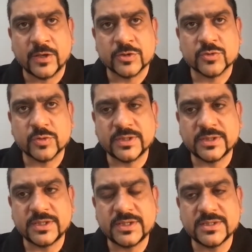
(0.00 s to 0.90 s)
So in
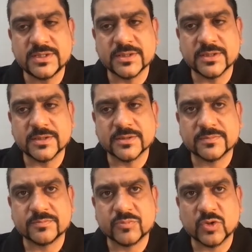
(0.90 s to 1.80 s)
these
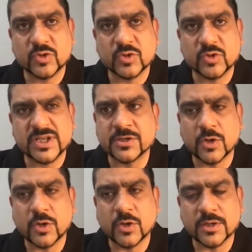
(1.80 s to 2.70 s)

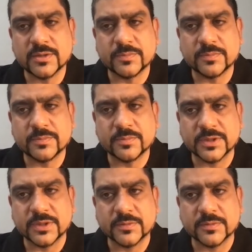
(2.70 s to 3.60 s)
700 odd
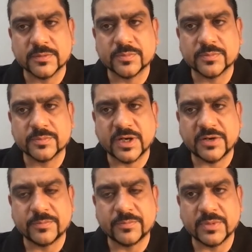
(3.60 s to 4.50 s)

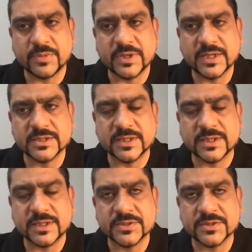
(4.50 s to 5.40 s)
private public health
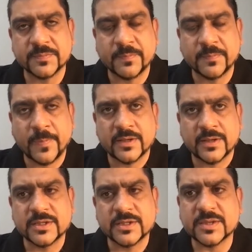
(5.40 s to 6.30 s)
centers,
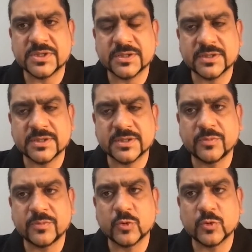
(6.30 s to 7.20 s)
disruption
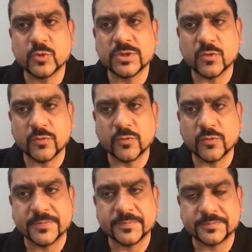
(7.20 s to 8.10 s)
came due to the
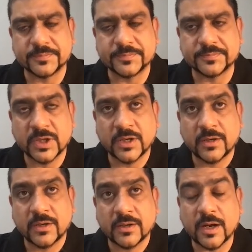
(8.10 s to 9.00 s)
COVID.
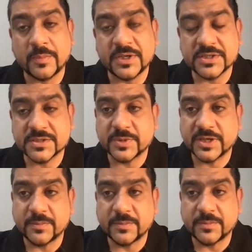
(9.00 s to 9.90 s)

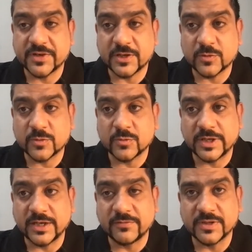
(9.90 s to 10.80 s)
Governments became difficult
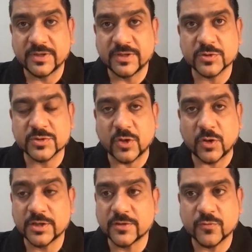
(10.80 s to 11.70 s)
to deal with
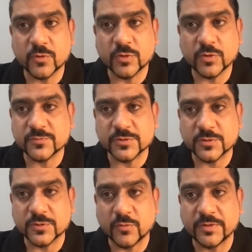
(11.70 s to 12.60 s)
because all their focus
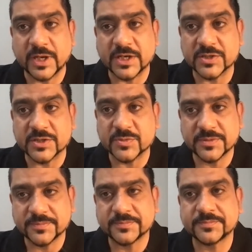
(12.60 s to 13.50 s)
was on COVID
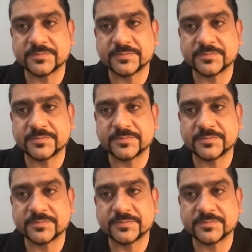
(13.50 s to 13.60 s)
management.